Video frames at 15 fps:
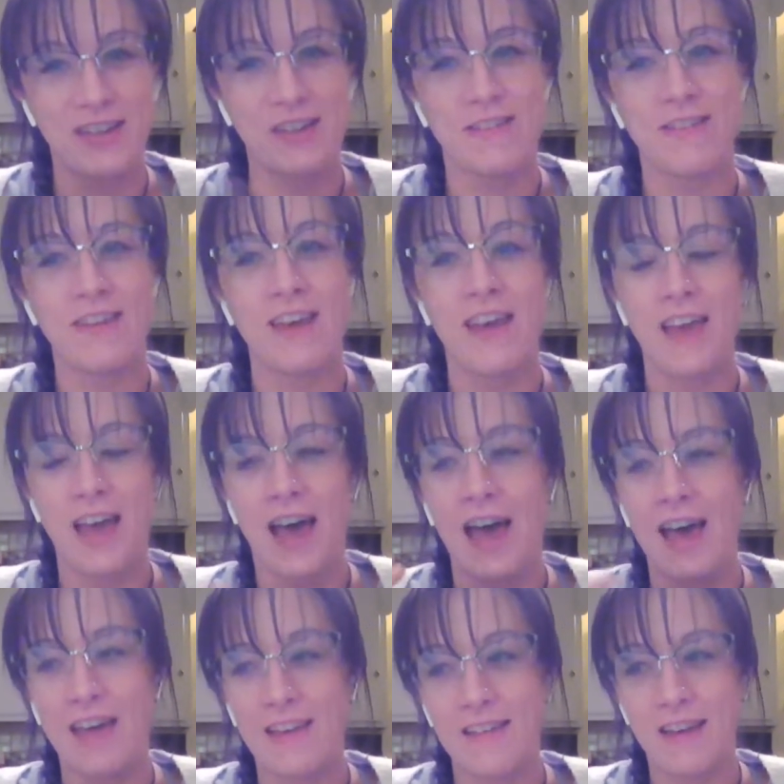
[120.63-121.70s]
Just,
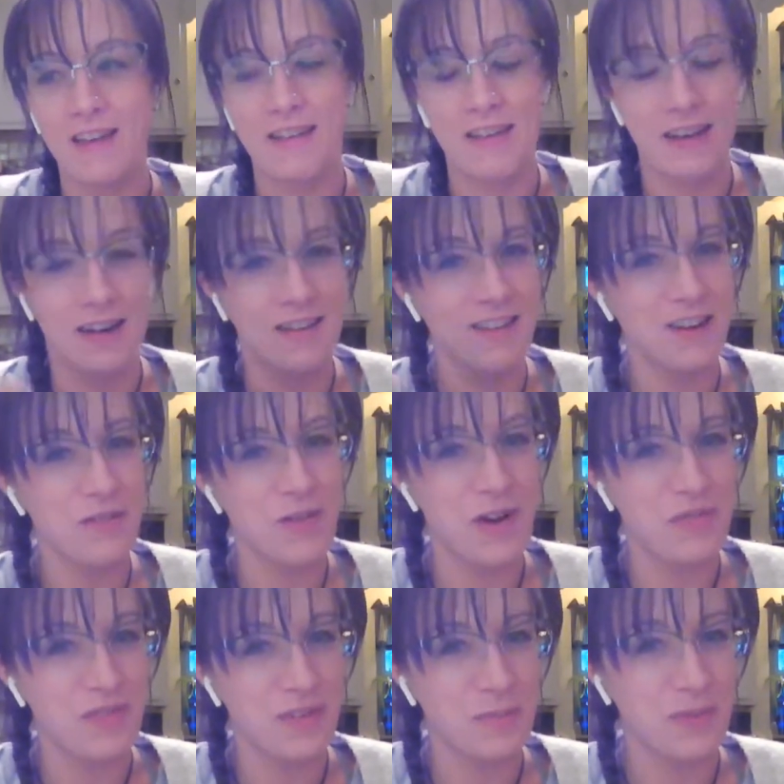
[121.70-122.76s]
I tend to get a little
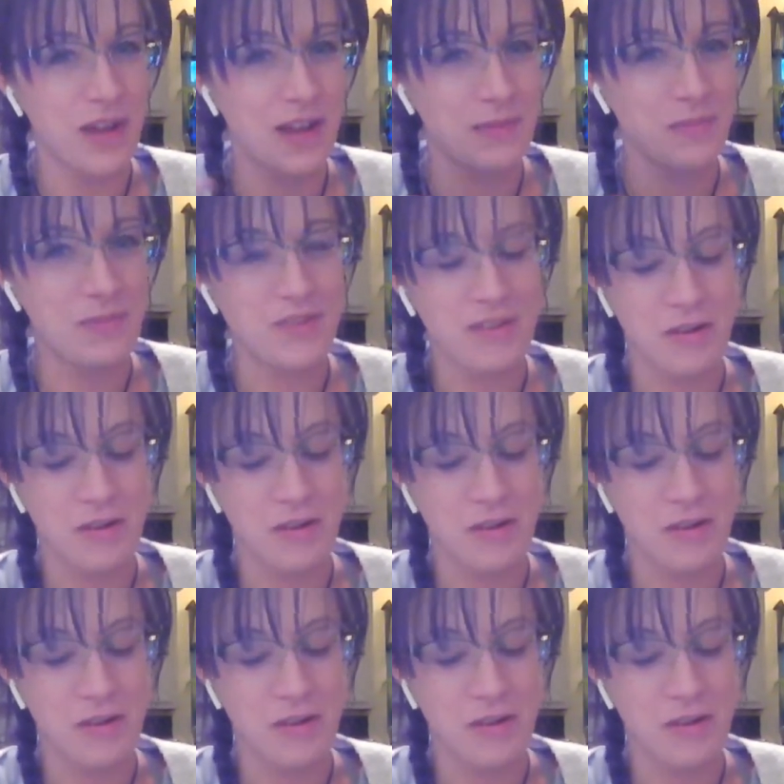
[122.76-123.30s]
rough sometimes,